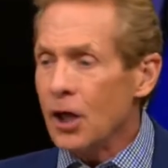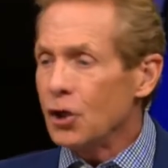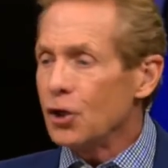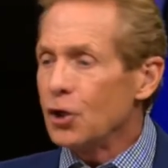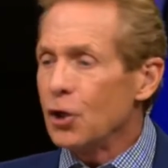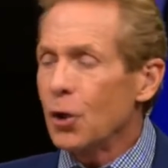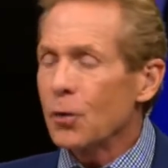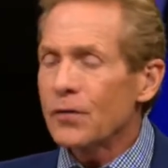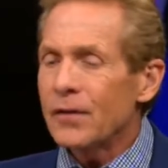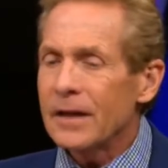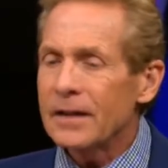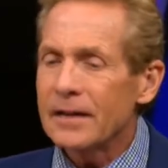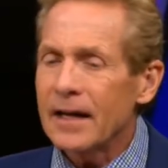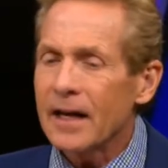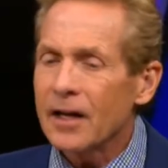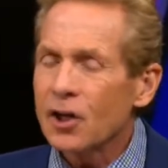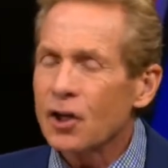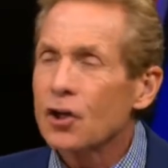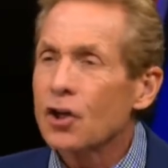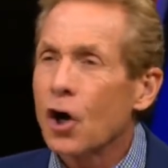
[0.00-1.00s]
You don't think
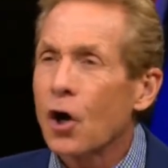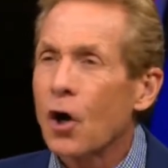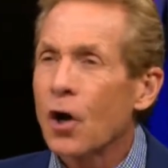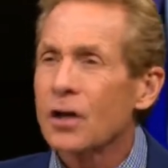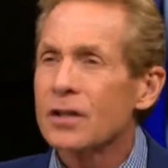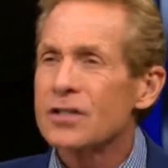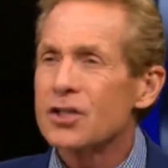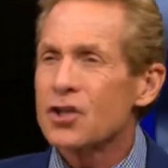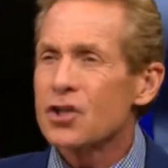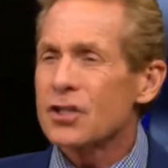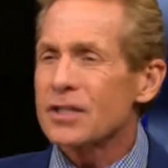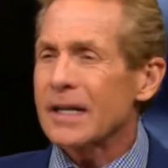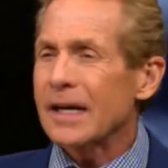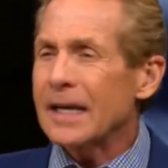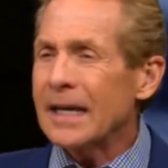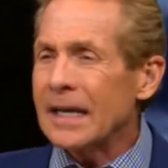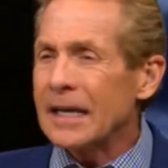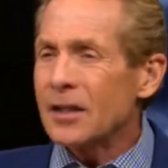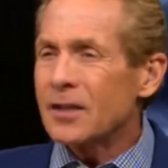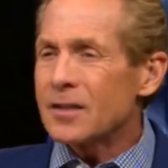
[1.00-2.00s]
that could cause just a
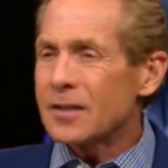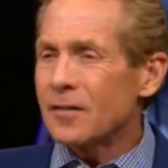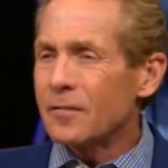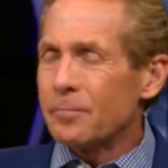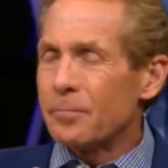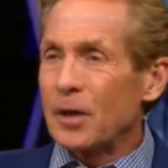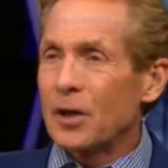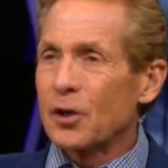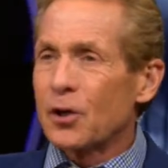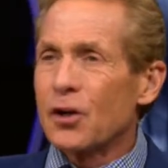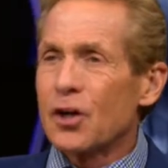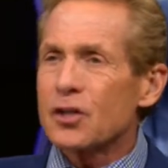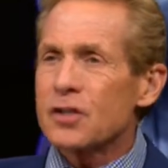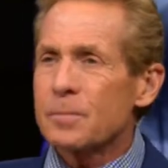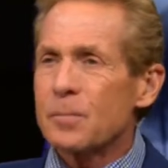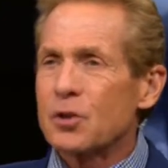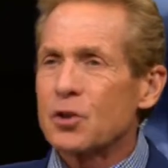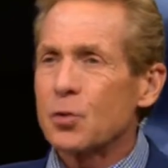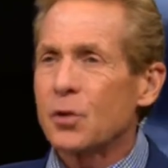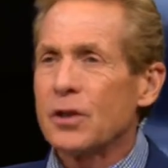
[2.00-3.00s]
hint of
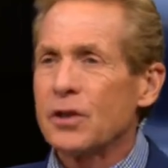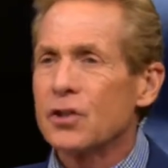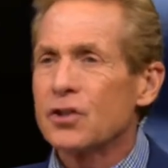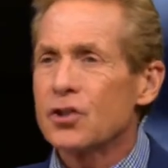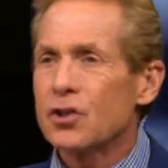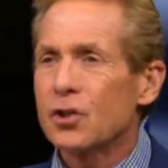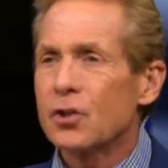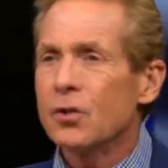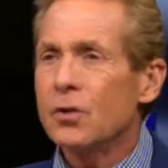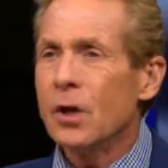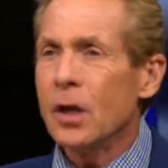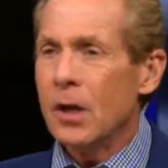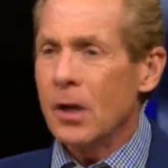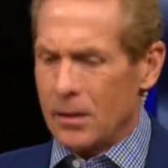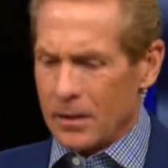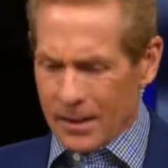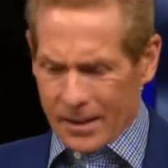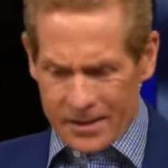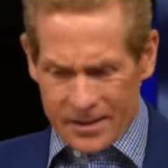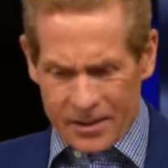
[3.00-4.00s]
bitterness between the two?
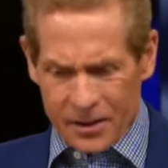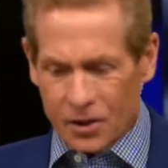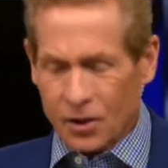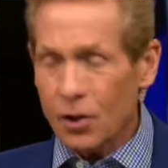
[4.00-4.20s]
Yes, it could.